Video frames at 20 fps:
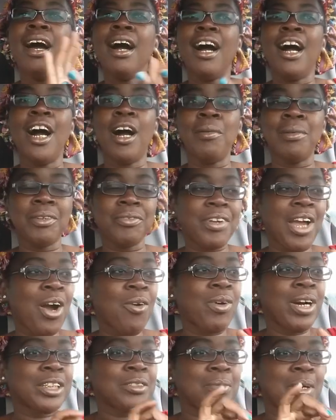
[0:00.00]
Um, if
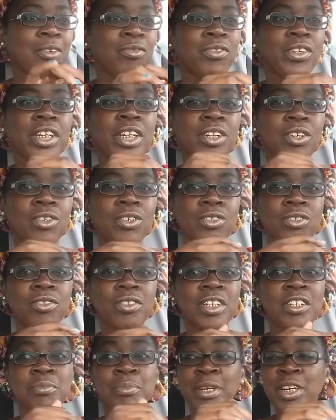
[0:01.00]
y'all watch my videos,
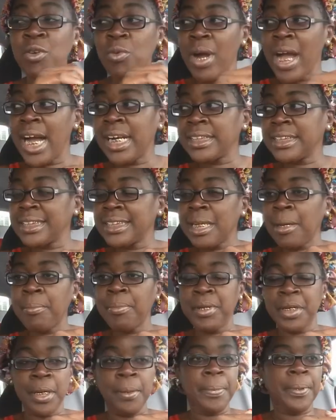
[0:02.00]
it's been a while since I've
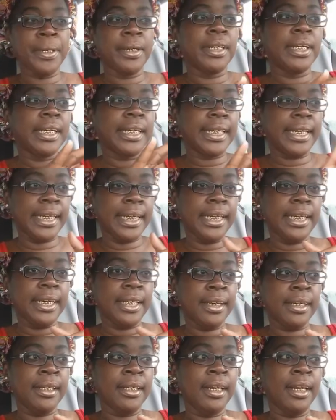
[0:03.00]
been up here
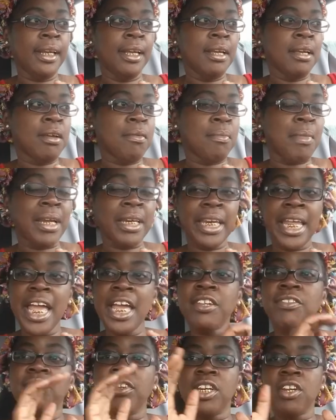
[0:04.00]
again. My
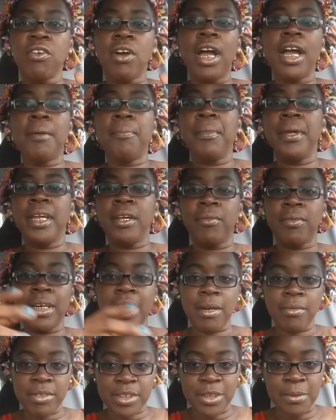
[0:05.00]
last video I made when
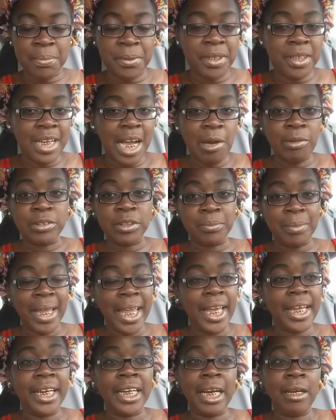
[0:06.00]
I was up here, I was
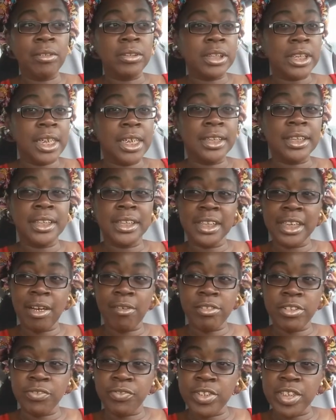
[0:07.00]
mad and I was cussing and I
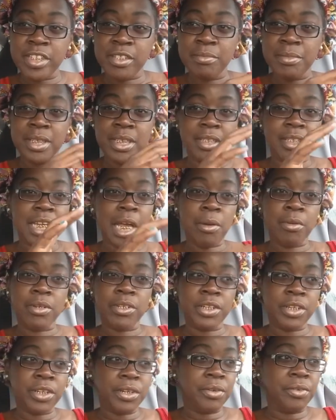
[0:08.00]
was fussing because I
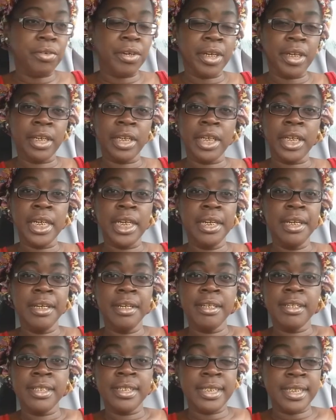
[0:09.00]
was hurt and
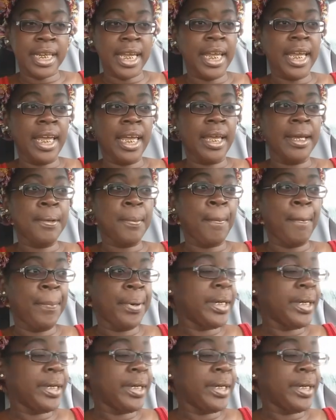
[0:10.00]
sad.